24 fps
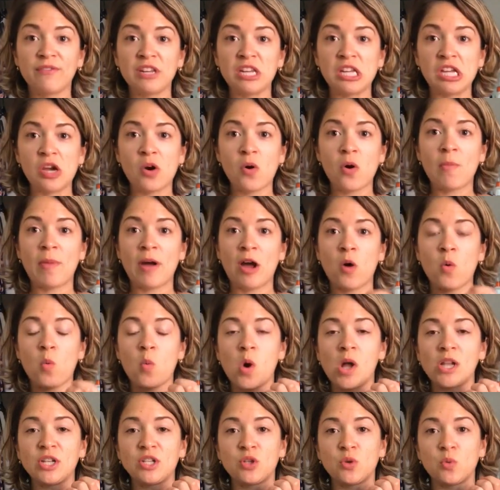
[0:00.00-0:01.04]
video about
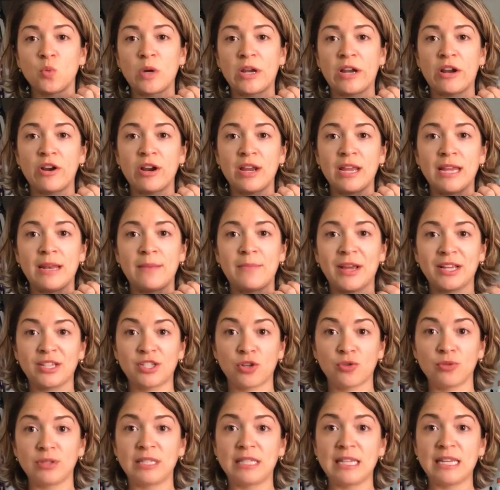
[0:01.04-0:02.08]
what to wear in
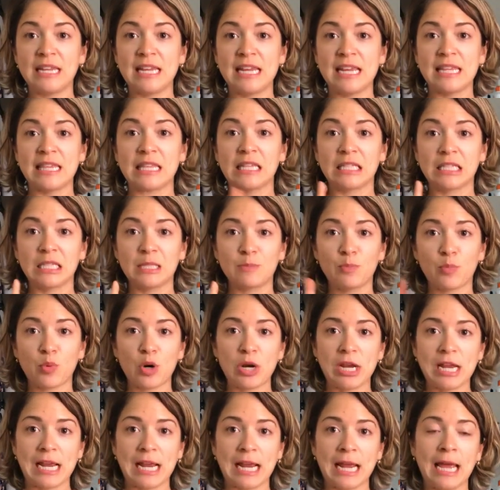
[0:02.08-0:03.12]
Mexico City in the
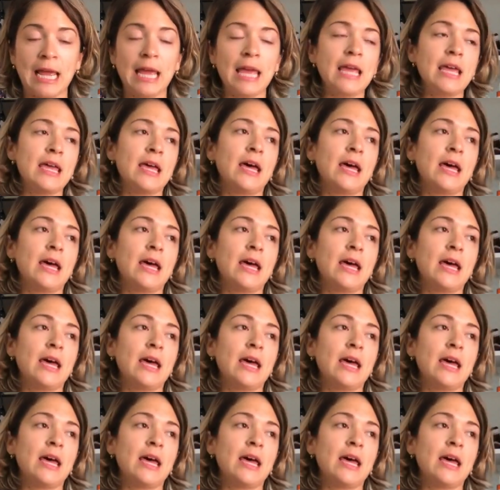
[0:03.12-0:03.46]
spring.